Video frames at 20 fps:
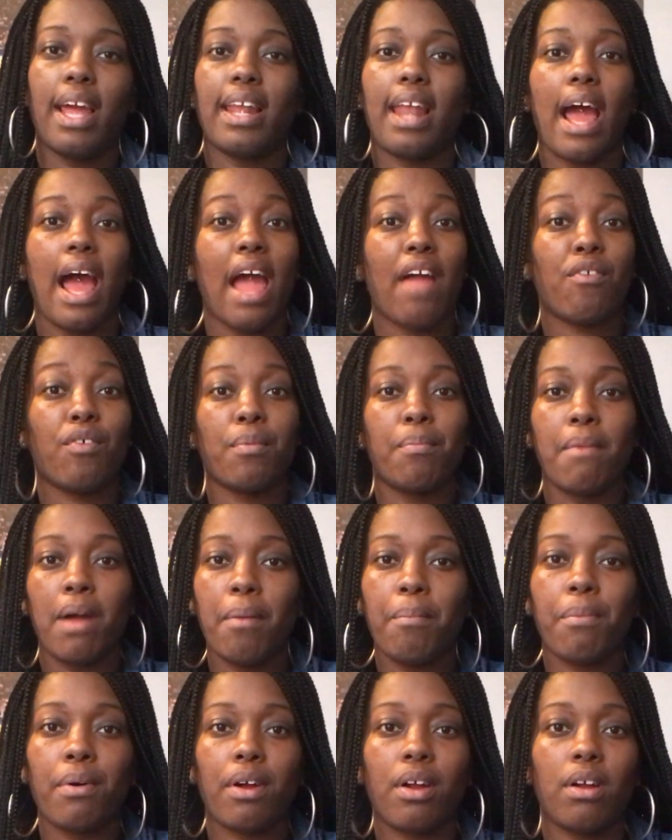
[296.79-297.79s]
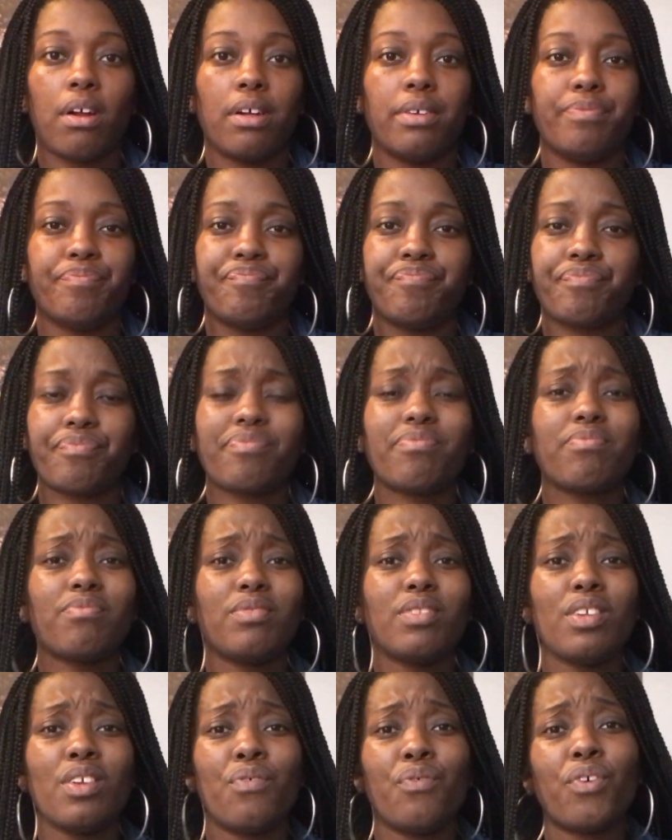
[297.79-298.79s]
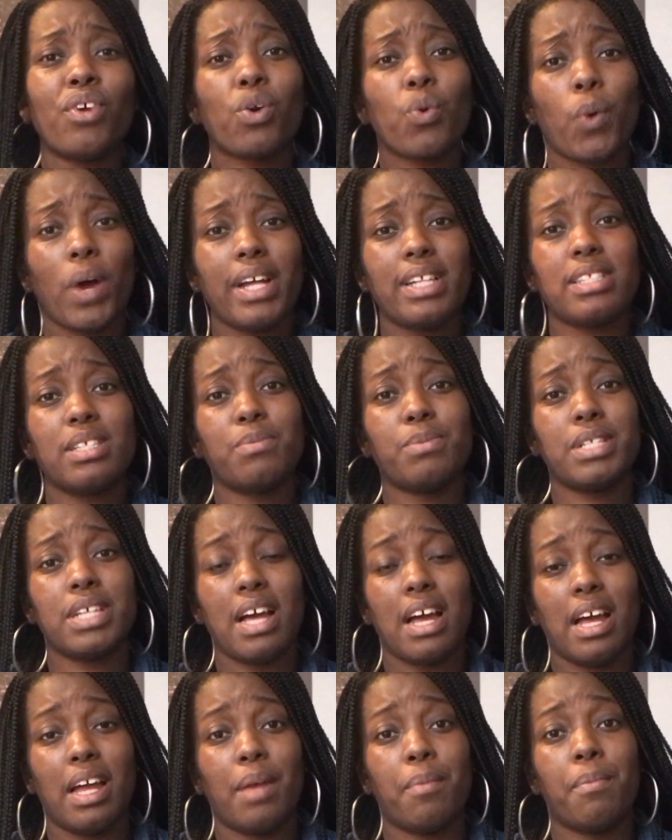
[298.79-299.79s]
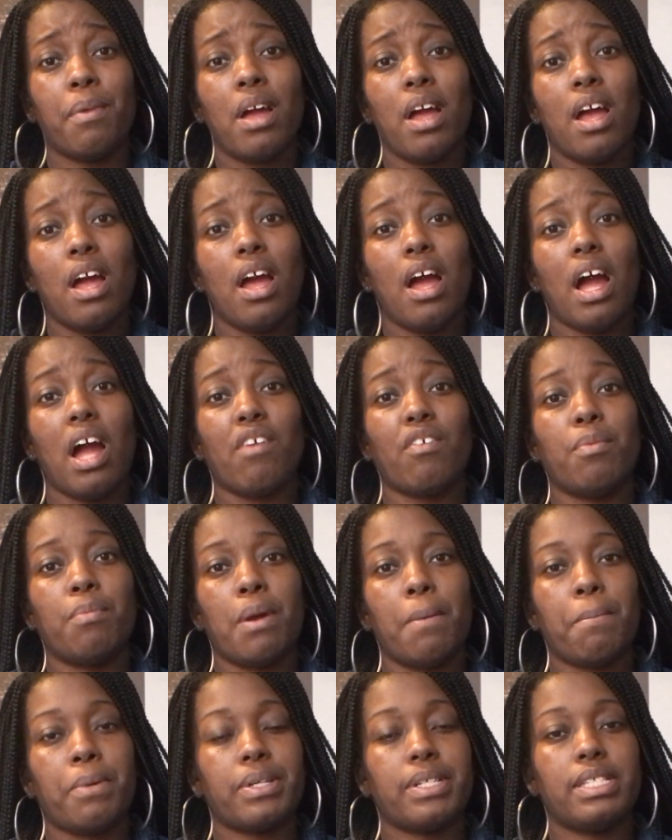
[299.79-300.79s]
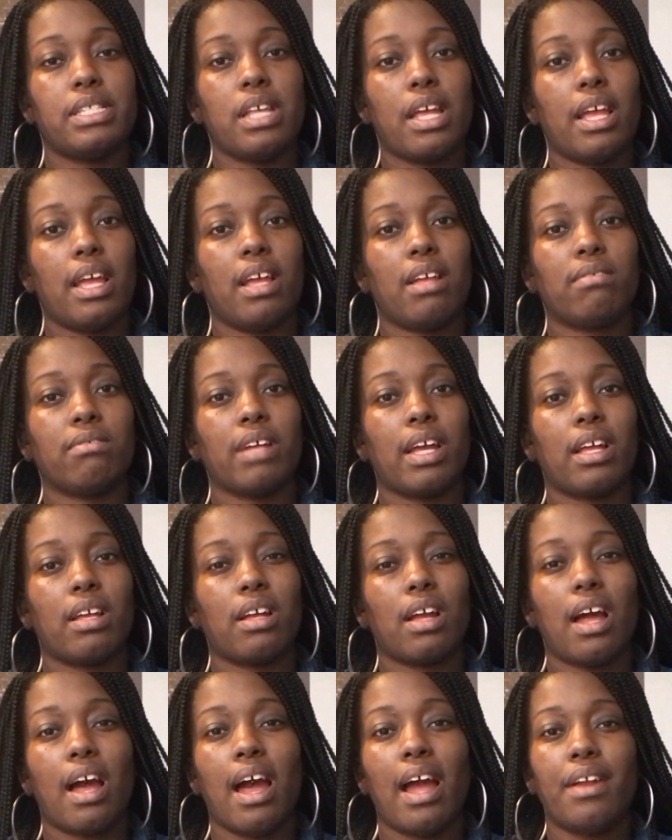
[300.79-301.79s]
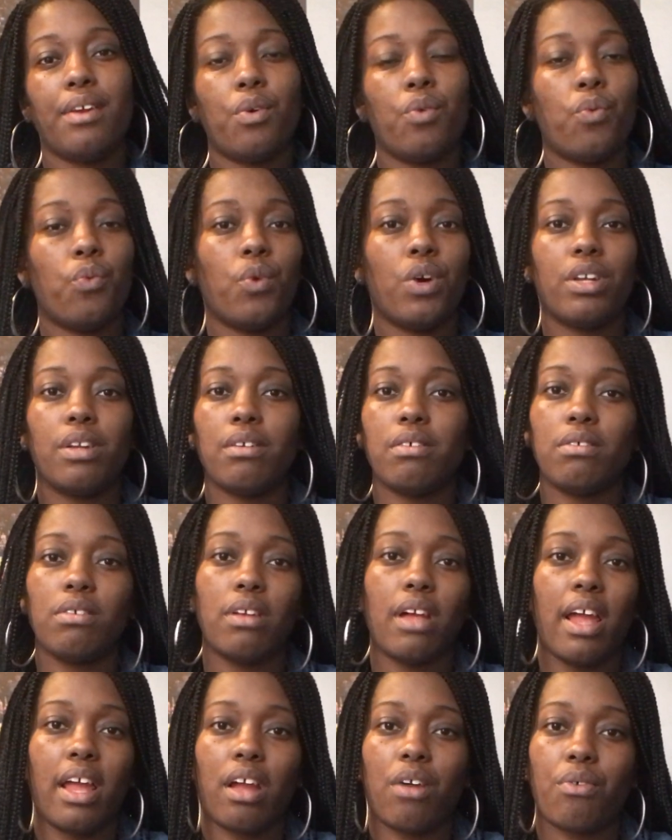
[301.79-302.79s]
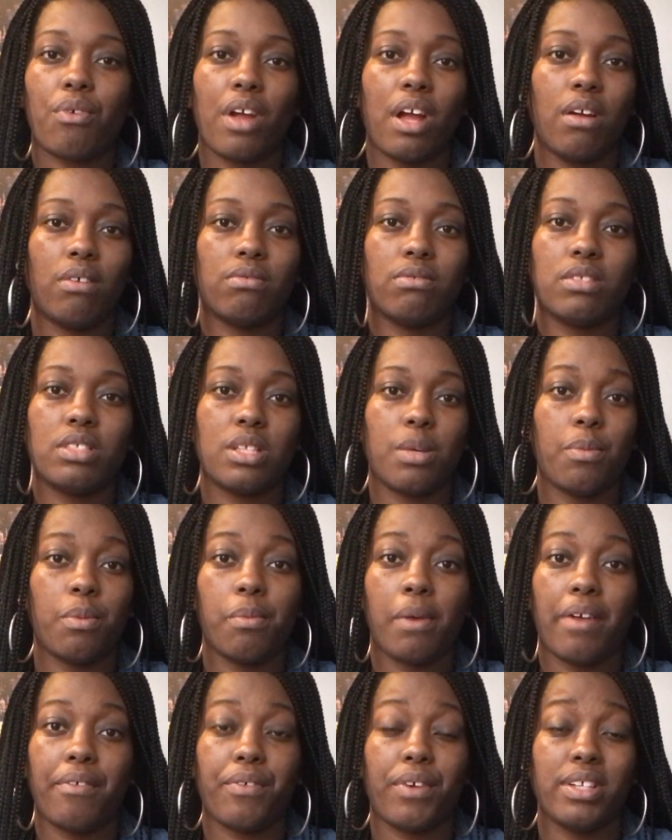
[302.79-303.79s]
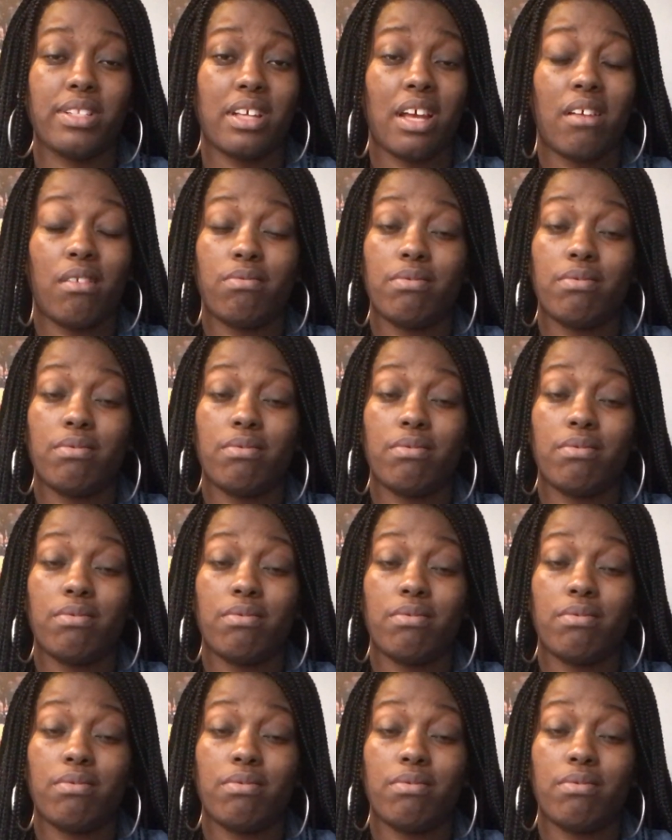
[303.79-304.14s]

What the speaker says: And I remember for quite some time, I remember saying, like, I don't want to hang around some of my friends.